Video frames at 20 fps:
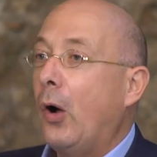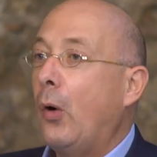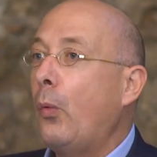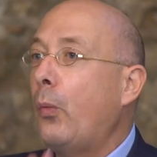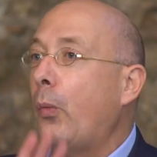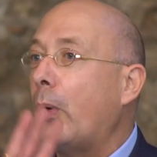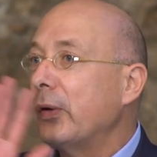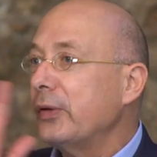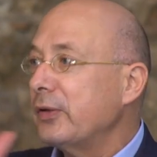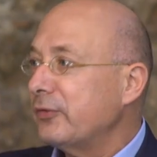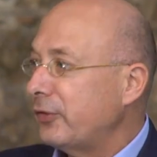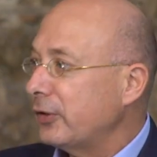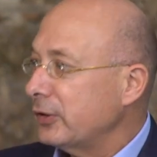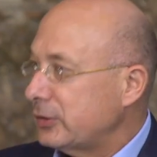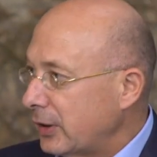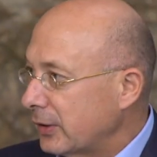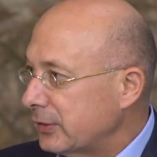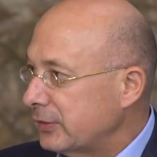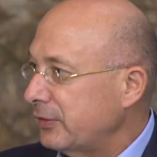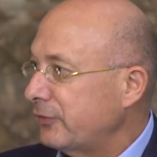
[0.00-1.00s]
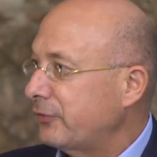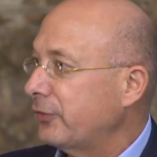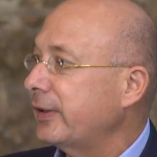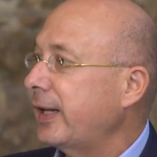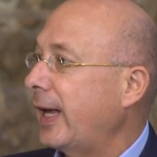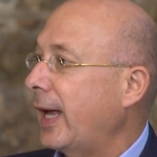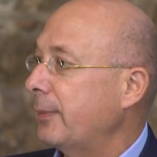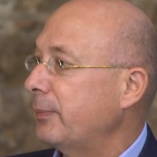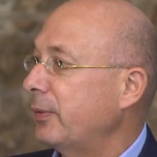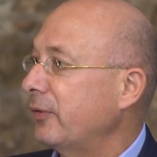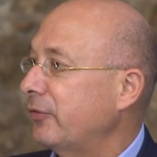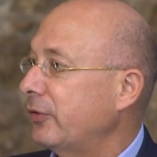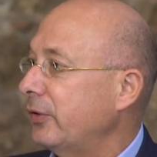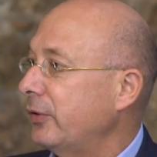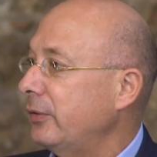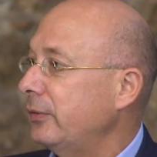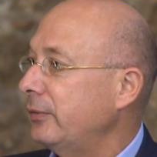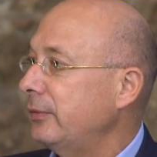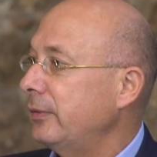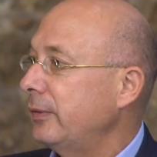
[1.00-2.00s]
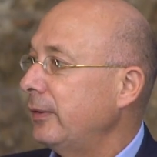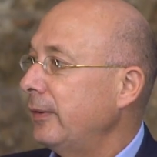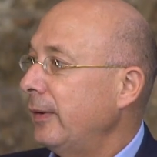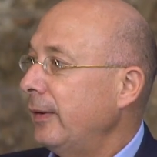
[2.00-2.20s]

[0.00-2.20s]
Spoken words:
A wonderful country for the happy few,